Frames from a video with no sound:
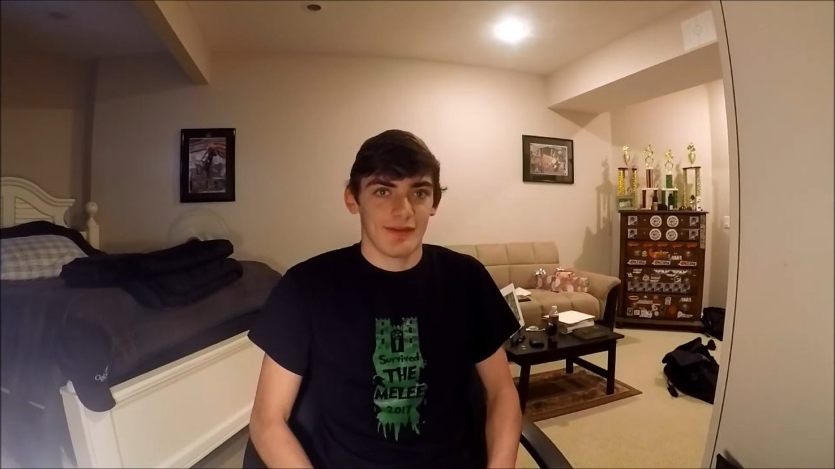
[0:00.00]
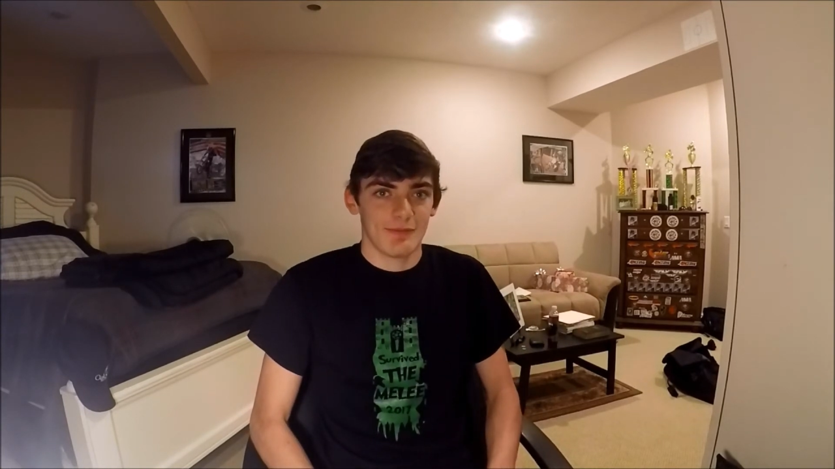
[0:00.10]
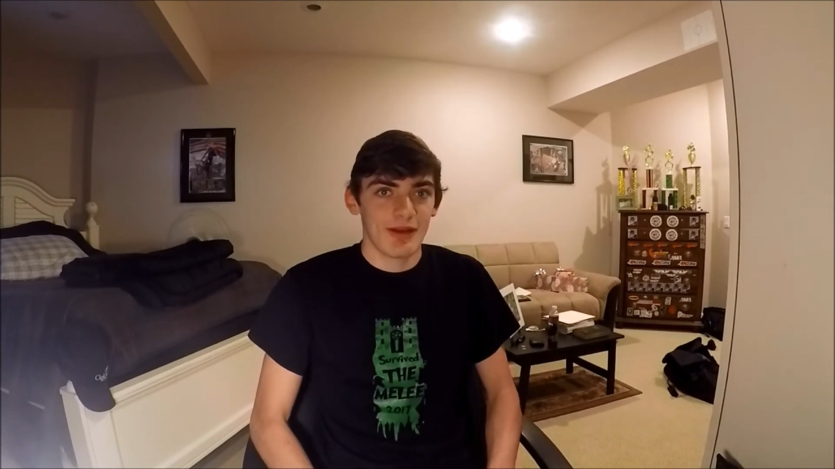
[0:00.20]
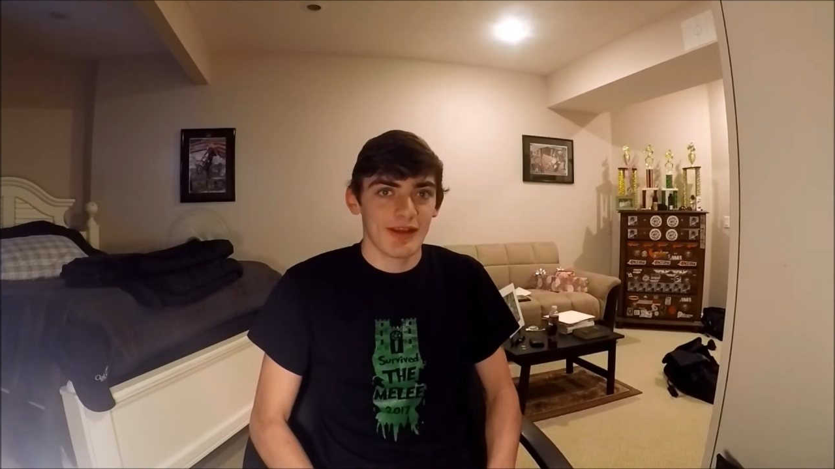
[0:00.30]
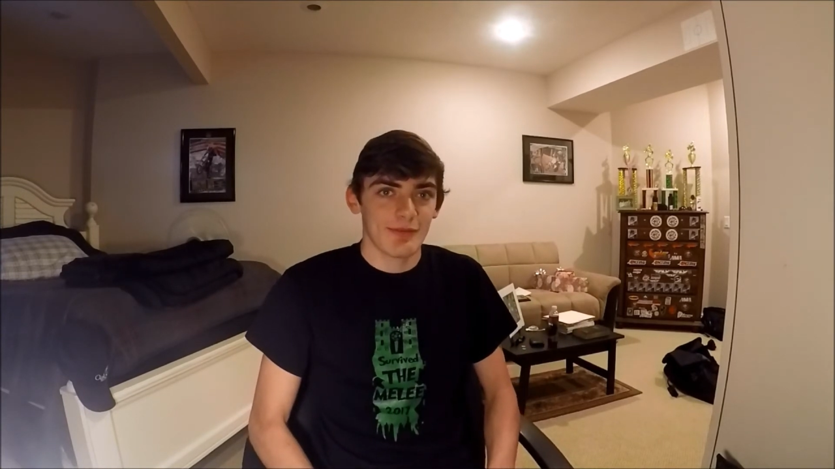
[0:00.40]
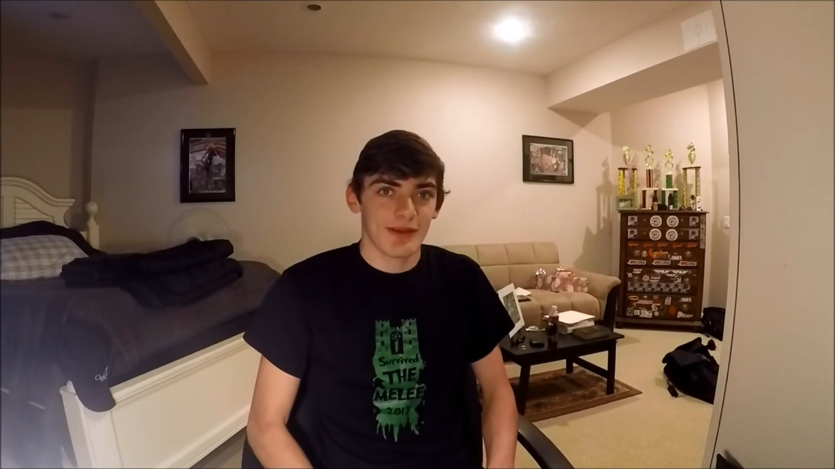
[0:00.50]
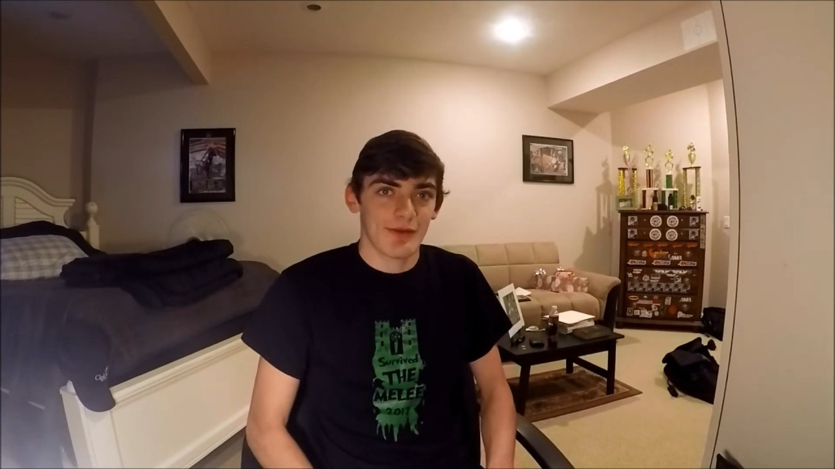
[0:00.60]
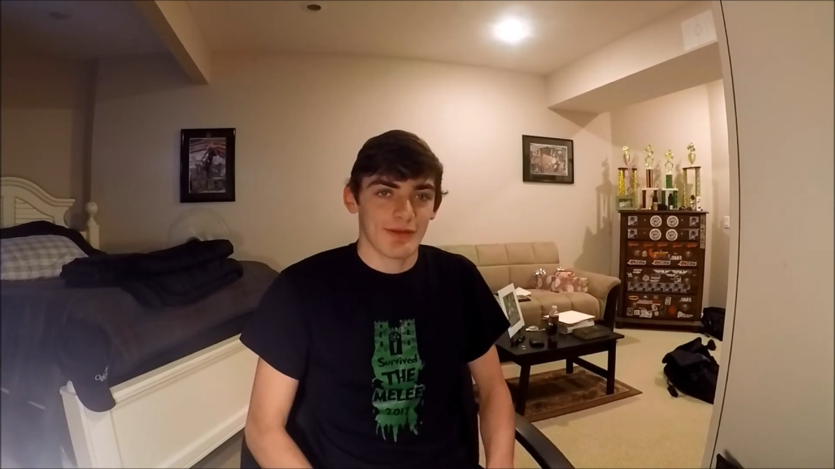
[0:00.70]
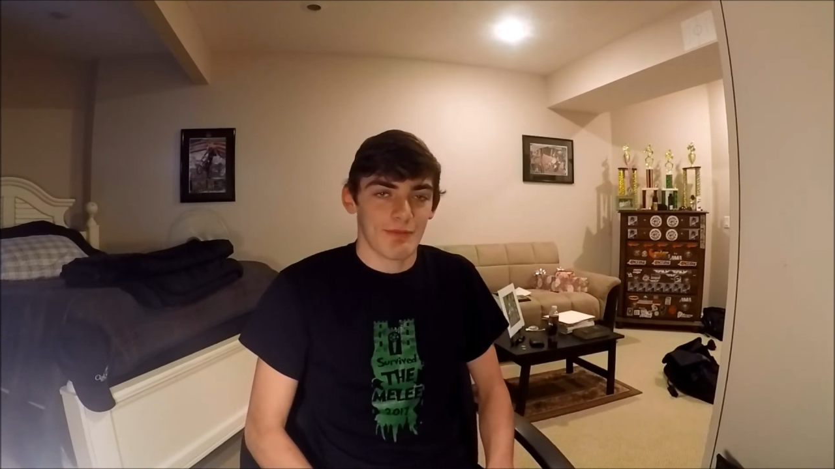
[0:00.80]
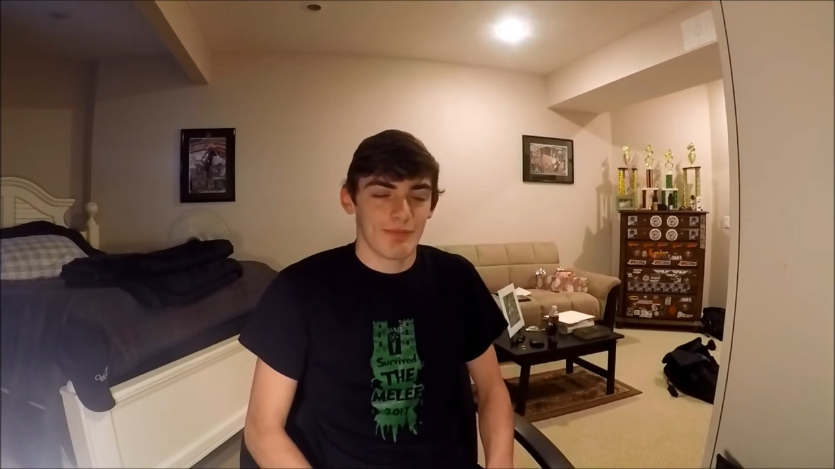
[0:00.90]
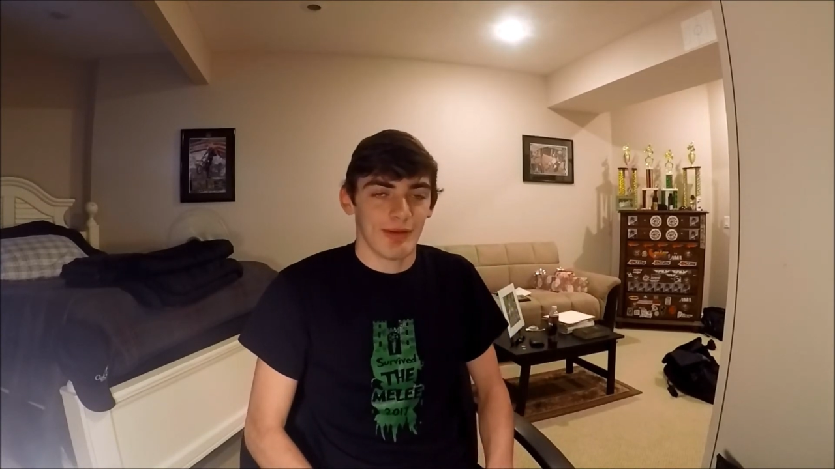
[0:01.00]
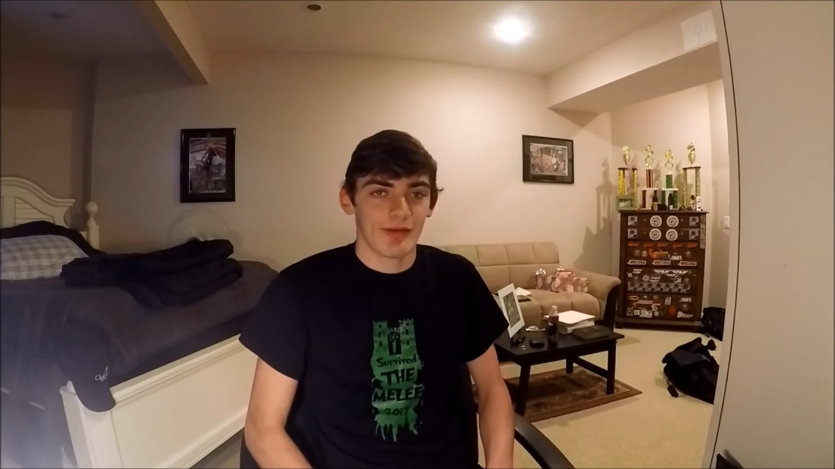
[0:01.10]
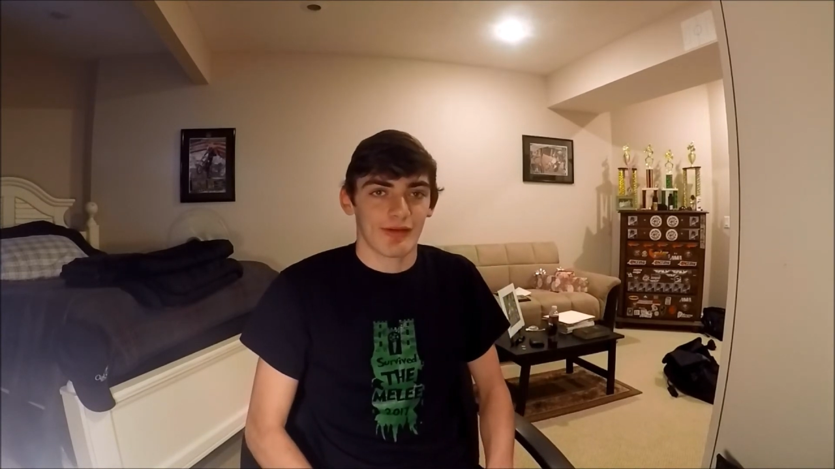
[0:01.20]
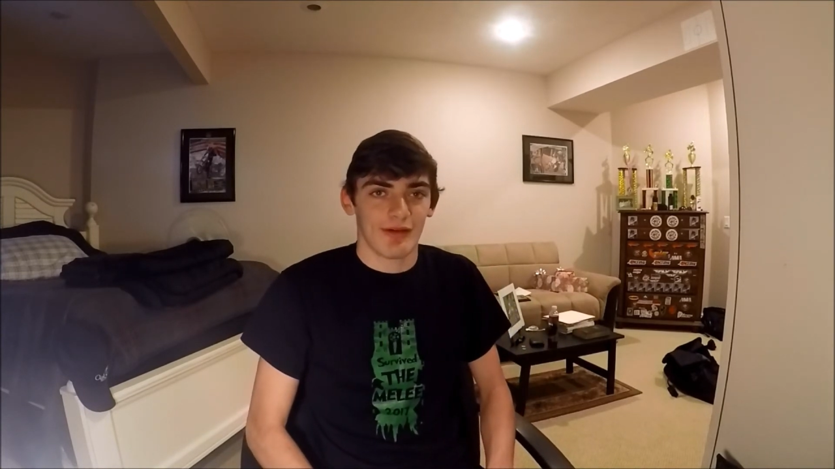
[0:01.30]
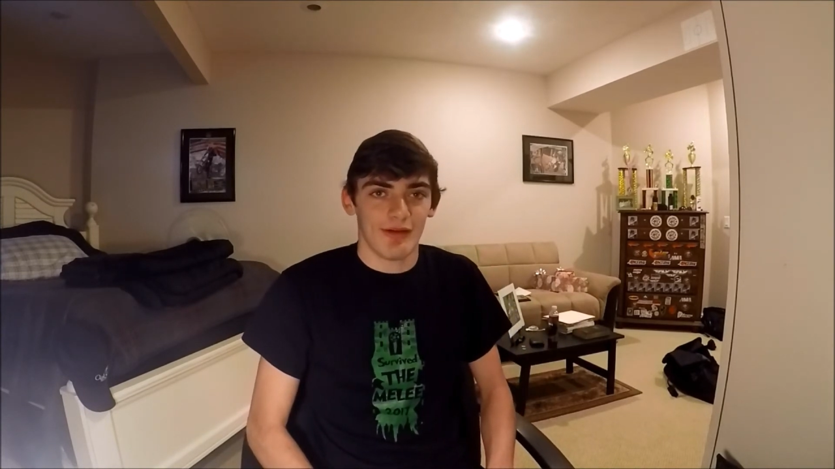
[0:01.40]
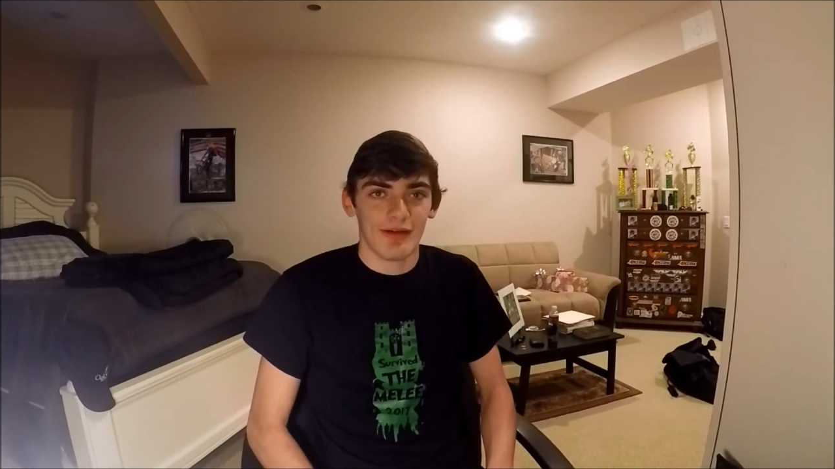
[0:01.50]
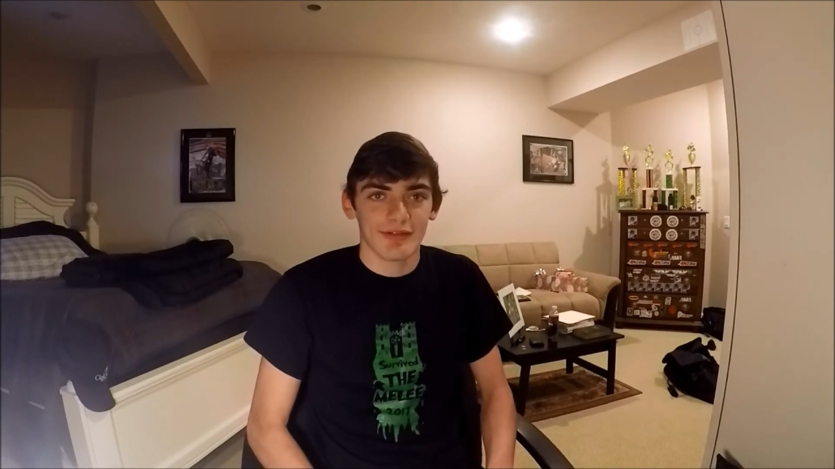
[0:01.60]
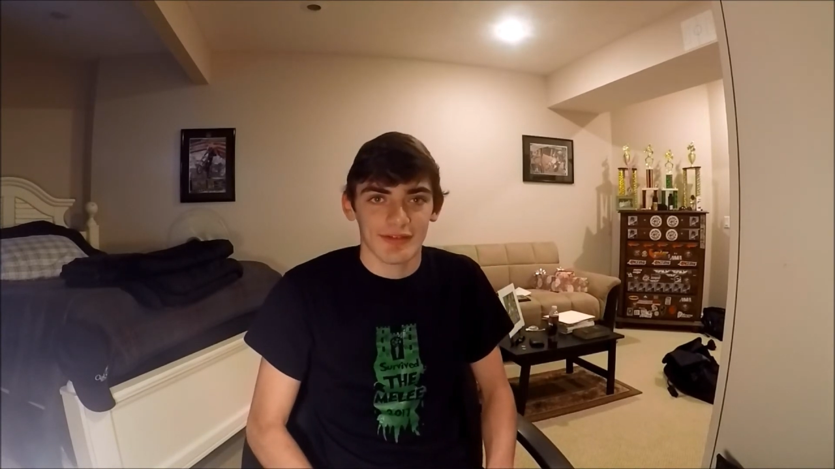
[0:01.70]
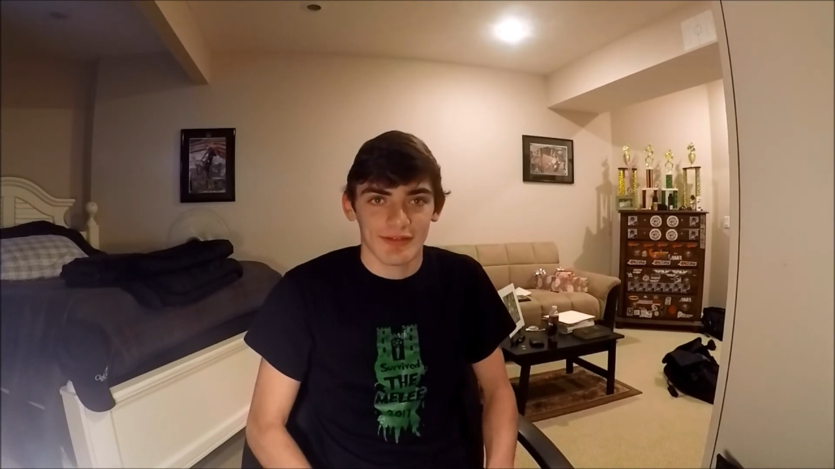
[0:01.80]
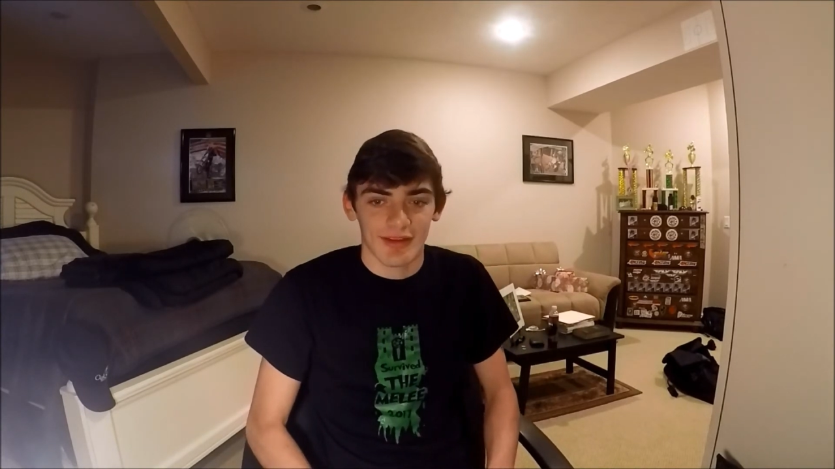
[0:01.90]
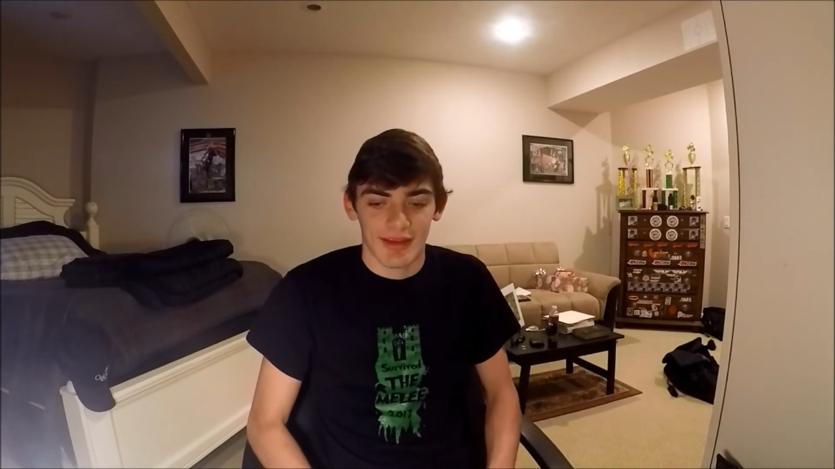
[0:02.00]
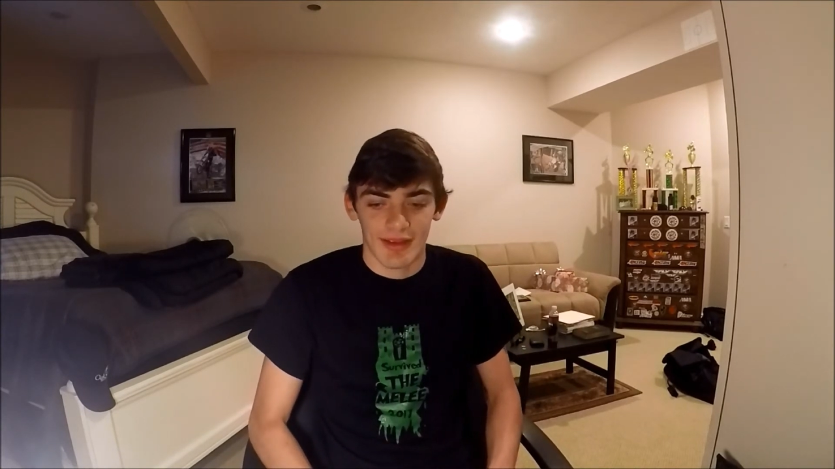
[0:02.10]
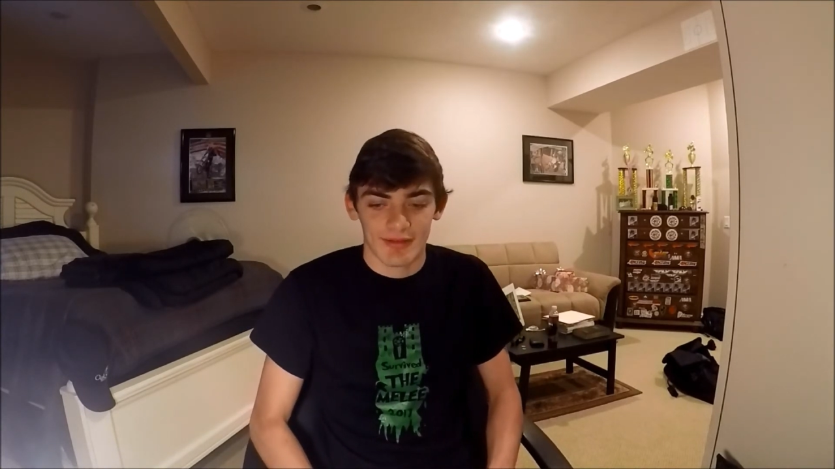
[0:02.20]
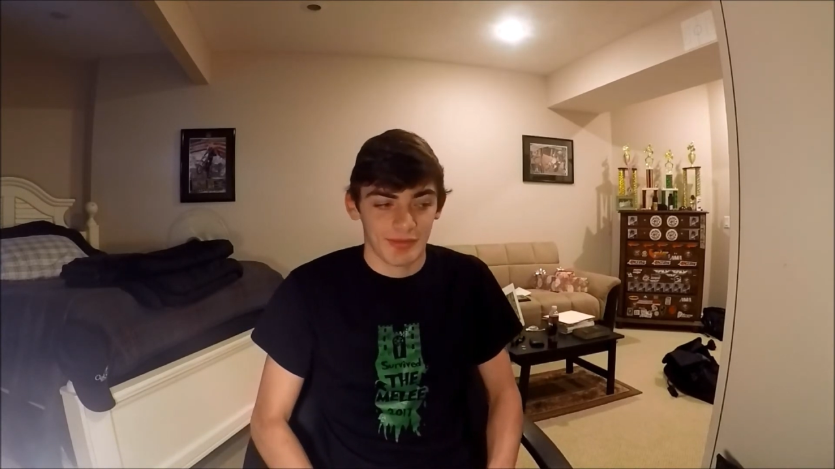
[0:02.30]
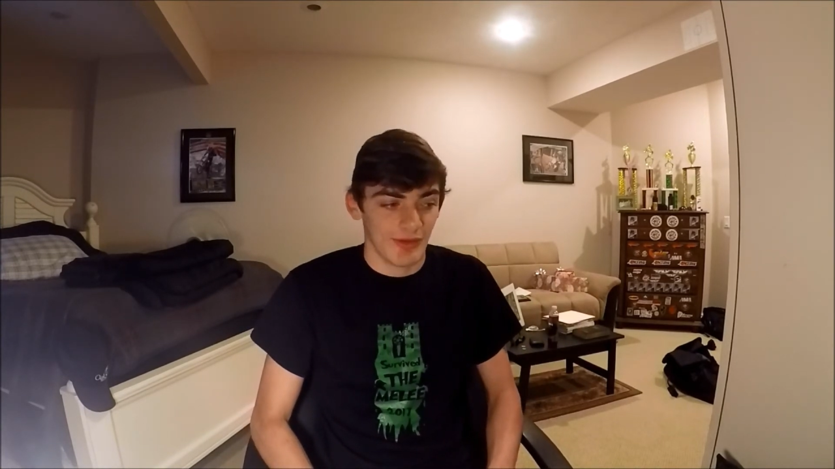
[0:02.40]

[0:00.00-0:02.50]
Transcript: money could be going to better causes, I guess this,